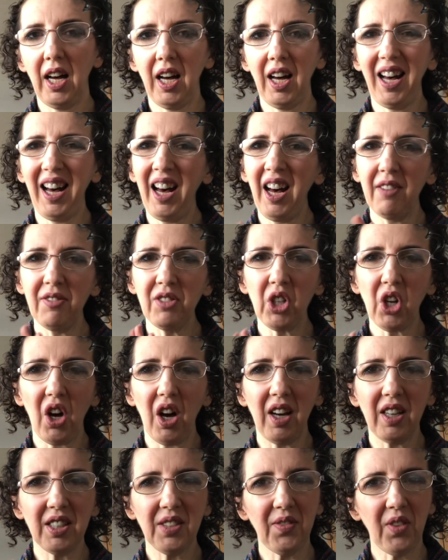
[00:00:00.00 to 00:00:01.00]
I haven't got
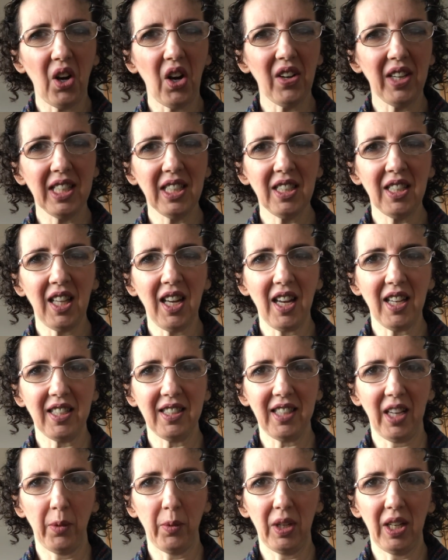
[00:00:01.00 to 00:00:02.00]
as far into that as
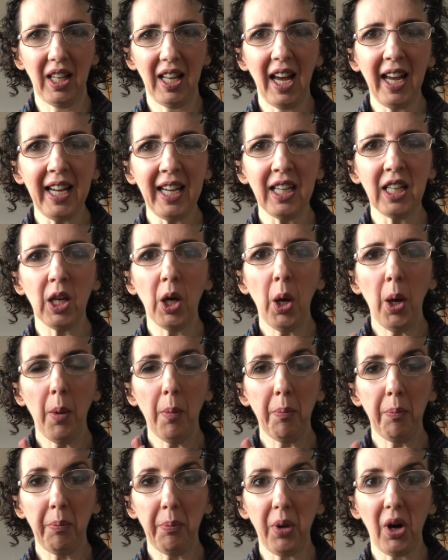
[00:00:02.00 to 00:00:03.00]
I would like,
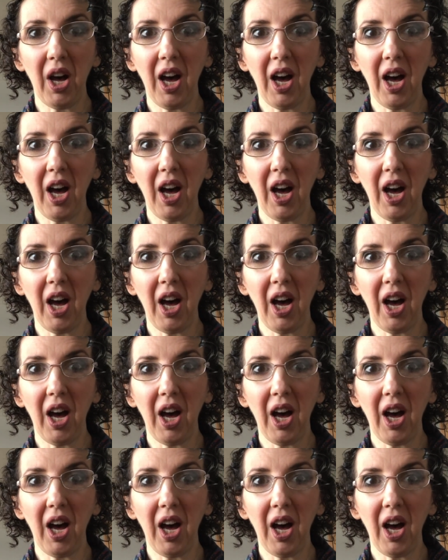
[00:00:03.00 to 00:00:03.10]
but